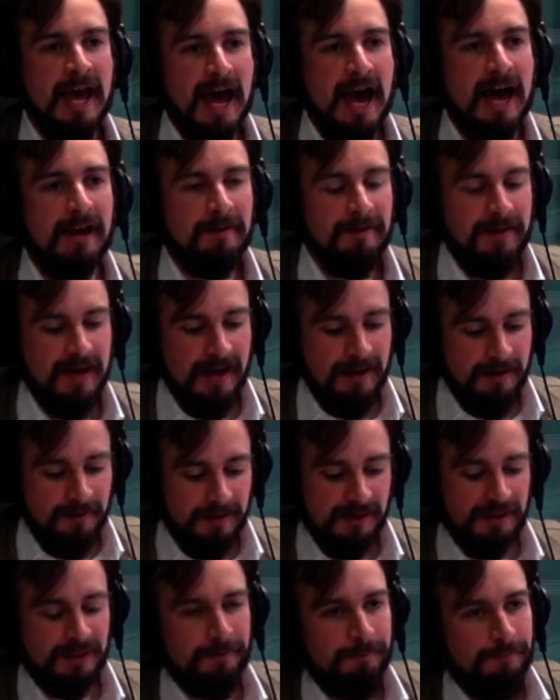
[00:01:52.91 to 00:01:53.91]
And then
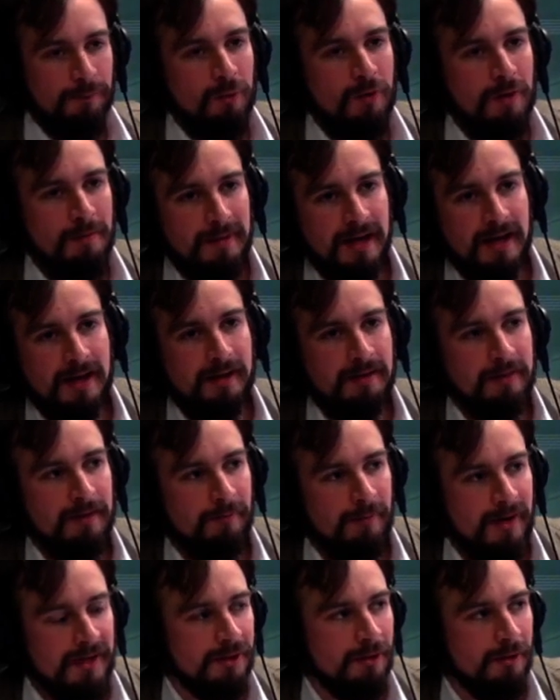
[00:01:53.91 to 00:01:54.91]
this four-man
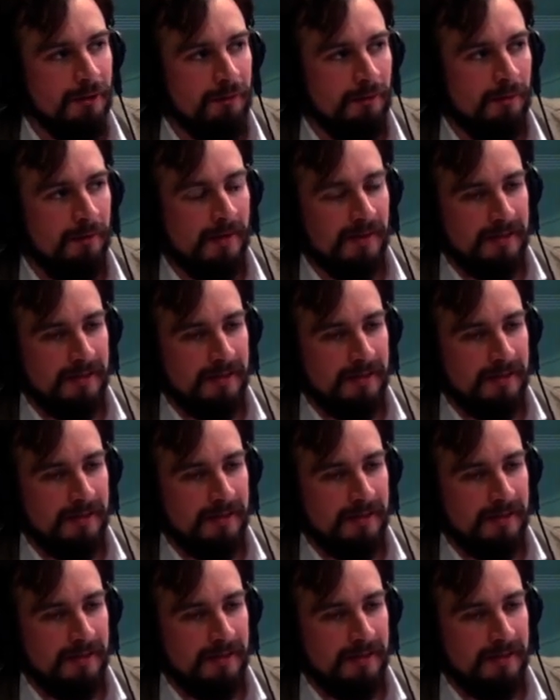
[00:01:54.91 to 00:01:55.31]
rescue crew